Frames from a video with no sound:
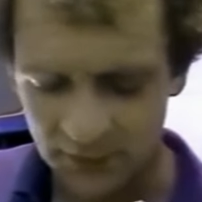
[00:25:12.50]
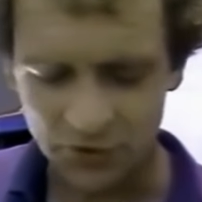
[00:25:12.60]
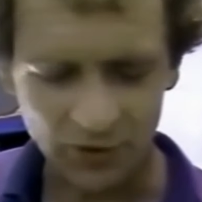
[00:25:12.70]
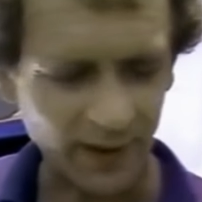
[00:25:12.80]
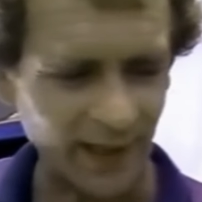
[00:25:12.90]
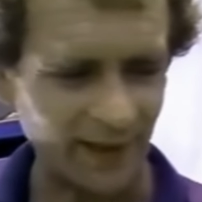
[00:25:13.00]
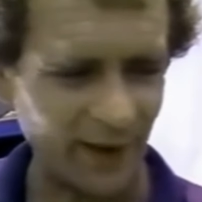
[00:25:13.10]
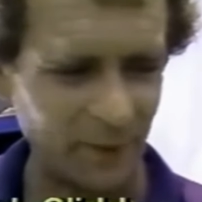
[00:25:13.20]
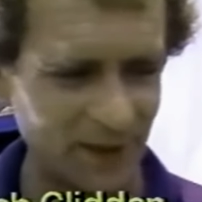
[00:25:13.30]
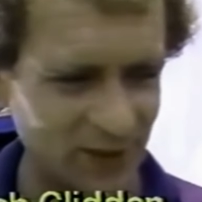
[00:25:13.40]
Sure have.
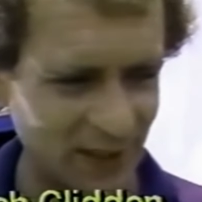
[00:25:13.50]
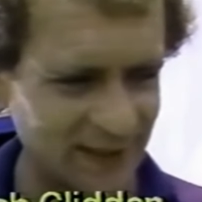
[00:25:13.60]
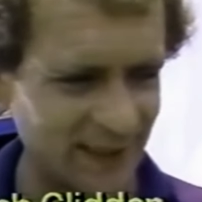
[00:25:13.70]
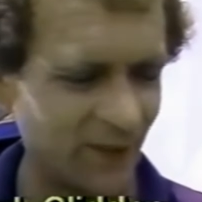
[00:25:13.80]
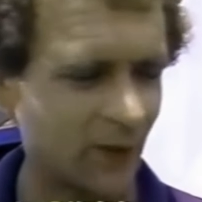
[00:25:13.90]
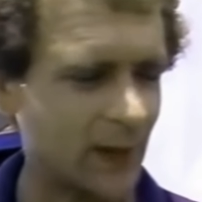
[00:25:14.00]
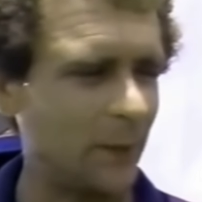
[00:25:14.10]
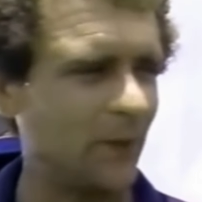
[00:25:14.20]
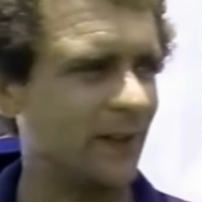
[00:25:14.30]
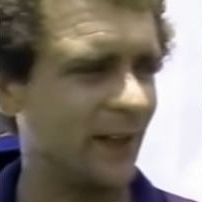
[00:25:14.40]
I've been chasing him for a
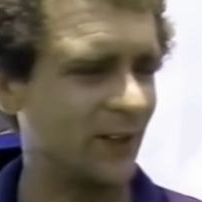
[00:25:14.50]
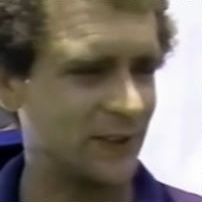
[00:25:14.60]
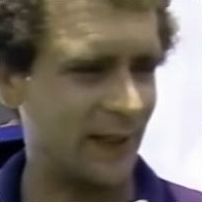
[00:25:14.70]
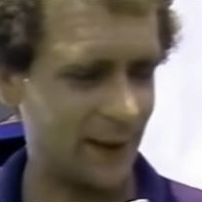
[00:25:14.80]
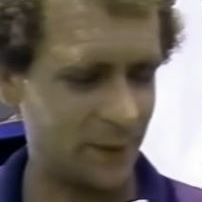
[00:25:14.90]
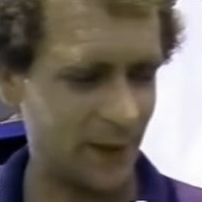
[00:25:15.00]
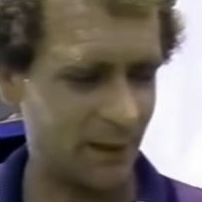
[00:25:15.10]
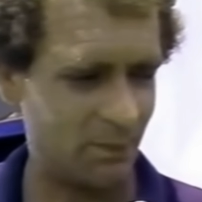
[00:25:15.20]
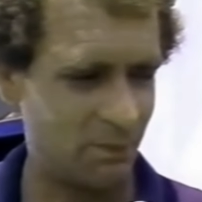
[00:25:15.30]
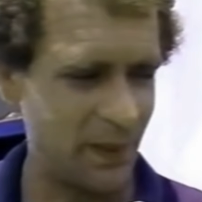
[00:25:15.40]
couple of years now. He's
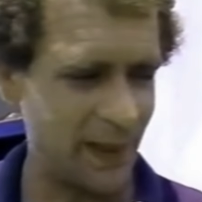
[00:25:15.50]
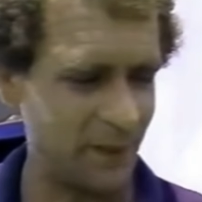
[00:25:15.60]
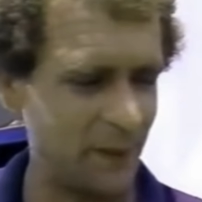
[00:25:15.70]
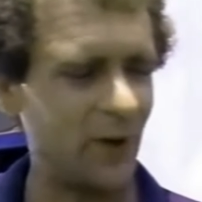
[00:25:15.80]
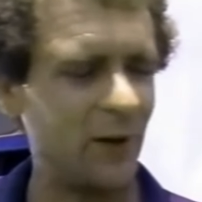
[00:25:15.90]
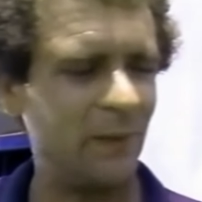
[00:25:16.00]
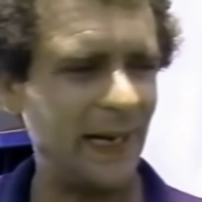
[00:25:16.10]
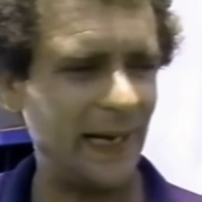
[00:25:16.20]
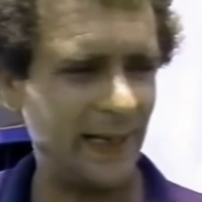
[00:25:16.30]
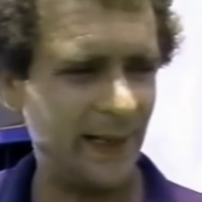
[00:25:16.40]
been beating me pretty
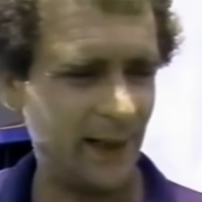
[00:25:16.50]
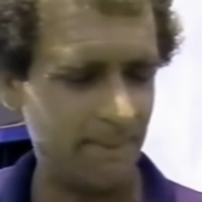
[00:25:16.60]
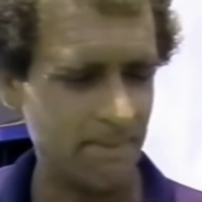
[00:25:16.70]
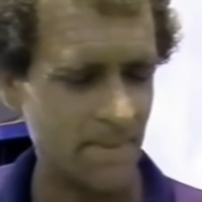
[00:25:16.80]
bad. Uh,